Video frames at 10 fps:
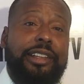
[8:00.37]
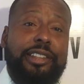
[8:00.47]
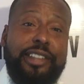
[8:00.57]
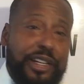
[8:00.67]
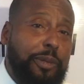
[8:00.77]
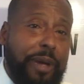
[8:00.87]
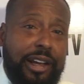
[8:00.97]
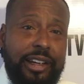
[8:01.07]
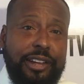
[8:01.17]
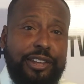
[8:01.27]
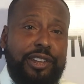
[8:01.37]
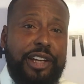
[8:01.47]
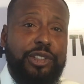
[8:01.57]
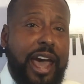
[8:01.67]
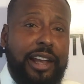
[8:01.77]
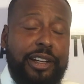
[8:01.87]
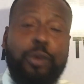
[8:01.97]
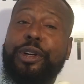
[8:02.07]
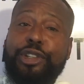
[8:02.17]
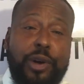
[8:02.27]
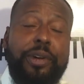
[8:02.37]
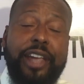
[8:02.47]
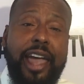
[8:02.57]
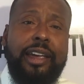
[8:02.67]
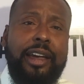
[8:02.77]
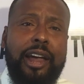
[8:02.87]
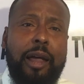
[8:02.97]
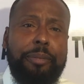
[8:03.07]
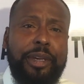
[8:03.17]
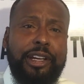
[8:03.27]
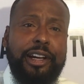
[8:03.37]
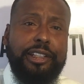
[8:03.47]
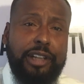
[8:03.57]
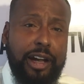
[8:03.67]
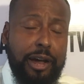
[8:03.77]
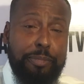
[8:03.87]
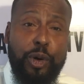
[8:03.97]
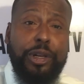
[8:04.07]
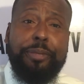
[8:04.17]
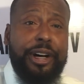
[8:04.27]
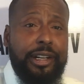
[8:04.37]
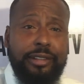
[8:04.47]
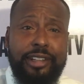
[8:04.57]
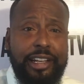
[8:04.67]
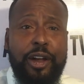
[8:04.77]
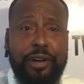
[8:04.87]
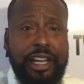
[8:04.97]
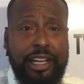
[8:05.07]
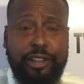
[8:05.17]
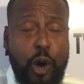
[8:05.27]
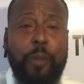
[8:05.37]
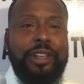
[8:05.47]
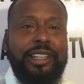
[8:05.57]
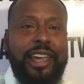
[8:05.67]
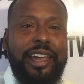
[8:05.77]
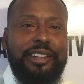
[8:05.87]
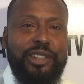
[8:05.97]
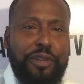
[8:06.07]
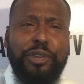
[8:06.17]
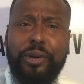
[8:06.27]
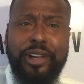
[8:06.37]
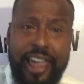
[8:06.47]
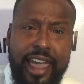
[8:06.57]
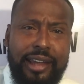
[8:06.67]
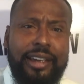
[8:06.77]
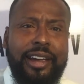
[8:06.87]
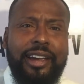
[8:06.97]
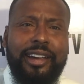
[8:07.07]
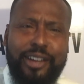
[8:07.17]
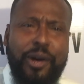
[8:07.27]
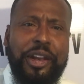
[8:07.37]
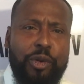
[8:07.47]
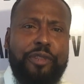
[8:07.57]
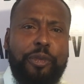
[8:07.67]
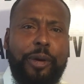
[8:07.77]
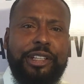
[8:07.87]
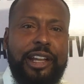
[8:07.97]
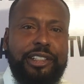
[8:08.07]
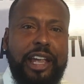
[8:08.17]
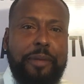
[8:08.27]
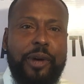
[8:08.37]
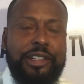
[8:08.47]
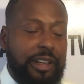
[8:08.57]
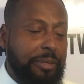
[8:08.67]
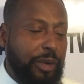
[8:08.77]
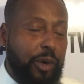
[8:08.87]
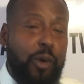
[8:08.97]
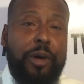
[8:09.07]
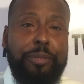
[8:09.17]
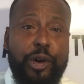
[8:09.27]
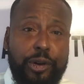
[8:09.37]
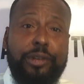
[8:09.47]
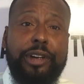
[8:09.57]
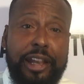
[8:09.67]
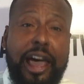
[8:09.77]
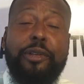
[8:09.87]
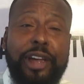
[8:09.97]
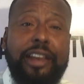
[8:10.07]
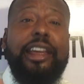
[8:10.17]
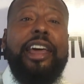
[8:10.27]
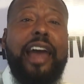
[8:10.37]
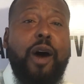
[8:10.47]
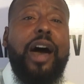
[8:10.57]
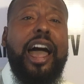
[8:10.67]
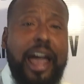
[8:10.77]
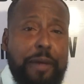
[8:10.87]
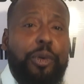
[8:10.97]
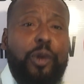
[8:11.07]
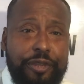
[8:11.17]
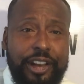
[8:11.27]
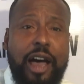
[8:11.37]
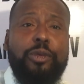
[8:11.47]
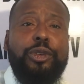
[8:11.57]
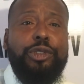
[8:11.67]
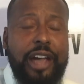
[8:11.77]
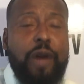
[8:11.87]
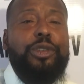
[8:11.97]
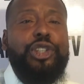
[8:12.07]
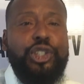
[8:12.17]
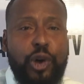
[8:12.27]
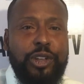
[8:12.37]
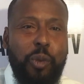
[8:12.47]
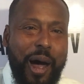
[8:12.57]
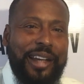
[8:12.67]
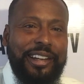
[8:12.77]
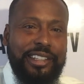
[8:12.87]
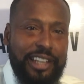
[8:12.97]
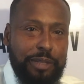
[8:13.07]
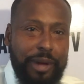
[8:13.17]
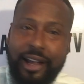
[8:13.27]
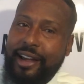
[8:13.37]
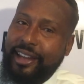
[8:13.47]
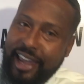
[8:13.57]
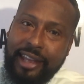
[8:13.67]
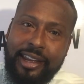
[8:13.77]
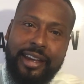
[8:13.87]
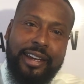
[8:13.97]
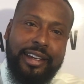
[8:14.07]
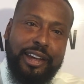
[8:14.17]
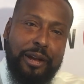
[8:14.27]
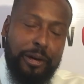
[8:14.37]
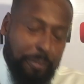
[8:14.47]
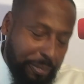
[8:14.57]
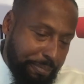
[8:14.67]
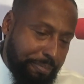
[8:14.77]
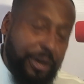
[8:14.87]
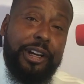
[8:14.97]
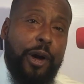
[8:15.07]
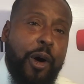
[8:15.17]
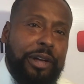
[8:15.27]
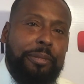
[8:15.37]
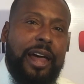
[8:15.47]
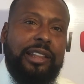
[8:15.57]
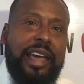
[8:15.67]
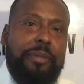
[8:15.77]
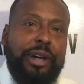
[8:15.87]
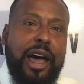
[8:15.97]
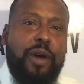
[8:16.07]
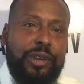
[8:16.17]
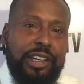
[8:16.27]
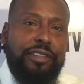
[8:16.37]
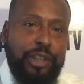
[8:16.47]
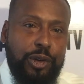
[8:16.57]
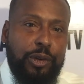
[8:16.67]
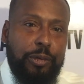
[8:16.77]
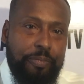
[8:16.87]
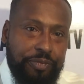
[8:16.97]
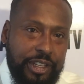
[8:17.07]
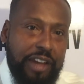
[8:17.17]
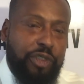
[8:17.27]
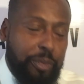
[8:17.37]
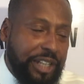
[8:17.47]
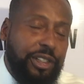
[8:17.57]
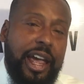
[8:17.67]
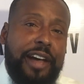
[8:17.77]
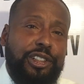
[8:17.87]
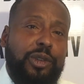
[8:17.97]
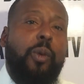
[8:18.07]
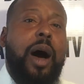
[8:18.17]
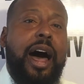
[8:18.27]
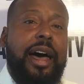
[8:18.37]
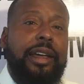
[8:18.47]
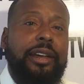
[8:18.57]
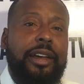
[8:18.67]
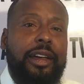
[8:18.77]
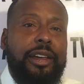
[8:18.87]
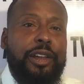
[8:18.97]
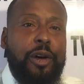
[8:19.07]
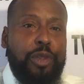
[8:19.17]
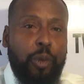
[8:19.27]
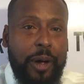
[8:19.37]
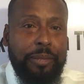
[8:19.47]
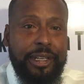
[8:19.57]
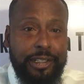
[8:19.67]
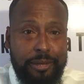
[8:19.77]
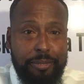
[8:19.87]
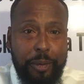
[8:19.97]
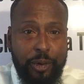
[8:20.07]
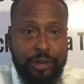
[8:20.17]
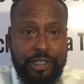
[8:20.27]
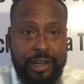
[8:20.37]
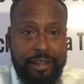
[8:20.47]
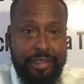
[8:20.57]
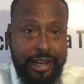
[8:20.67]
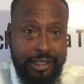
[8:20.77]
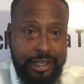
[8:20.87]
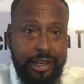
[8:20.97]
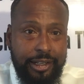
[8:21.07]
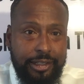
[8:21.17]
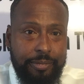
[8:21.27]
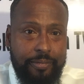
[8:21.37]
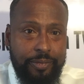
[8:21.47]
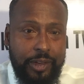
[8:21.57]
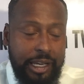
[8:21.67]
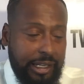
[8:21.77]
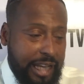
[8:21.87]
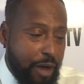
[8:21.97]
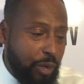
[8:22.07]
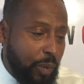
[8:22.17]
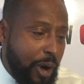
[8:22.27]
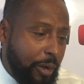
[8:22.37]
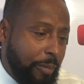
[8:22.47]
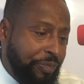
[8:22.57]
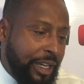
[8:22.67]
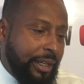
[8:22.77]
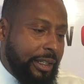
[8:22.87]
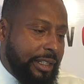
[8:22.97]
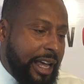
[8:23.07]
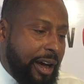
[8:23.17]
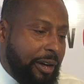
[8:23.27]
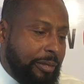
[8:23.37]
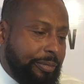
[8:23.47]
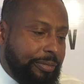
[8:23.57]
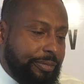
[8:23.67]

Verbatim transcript: is suspect in his sexuality, which is okay because uh, Booty Butt, you know, he's openly gay. So if you're gay, go ahead and run for president as a gay president. But Cory Booker and I and, and I, I got proof, and I will I will show you why he's suspect. I can't you know put it on him like that, but I will give you the information as to why you know the rumblings and people are saying that he is okay down the road. Now,